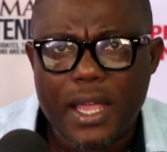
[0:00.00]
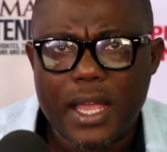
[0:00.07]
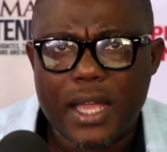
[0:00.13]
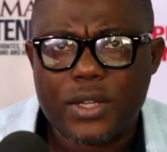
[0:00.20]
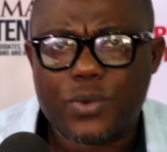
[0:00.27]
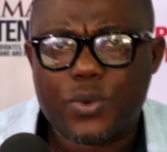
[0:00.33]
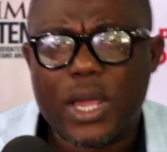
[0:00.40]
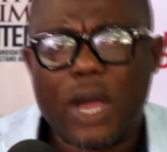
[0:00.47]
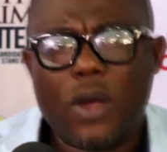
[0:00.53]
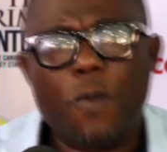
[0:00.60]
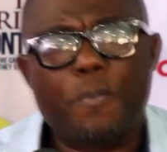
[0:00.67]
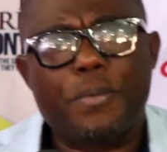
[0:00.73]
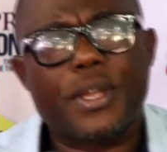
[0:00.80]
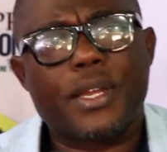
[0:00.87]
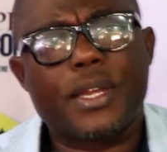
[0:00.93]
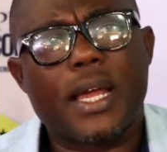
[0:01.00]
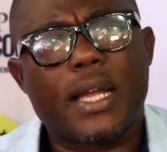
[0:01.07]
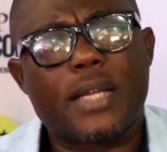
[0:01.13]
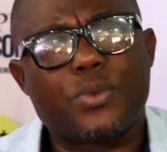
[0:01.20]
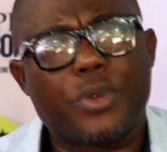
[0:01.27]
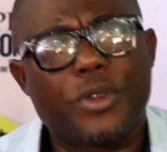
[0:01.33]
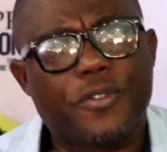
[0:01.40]
and we are hoping
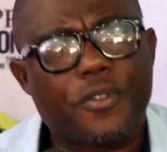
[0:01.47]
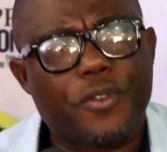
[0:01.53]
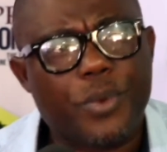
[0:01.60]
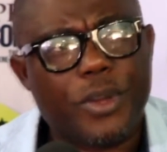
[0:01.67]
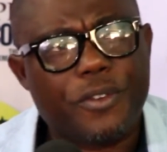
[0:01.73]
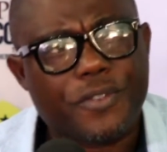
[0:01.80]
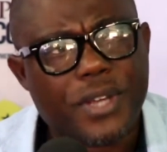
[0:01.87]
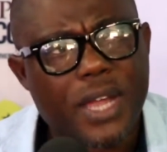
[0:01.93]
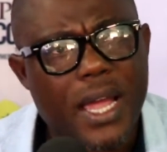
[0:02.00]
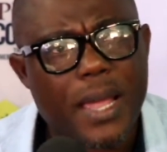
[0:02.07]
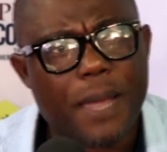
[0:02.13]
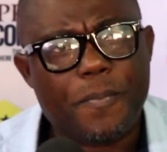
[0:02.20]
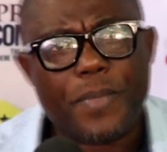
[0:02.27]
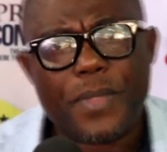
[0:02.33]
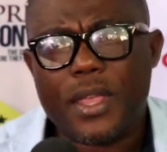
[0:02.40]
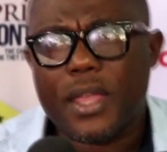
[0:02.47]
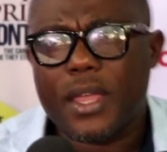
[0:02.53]
that with with time,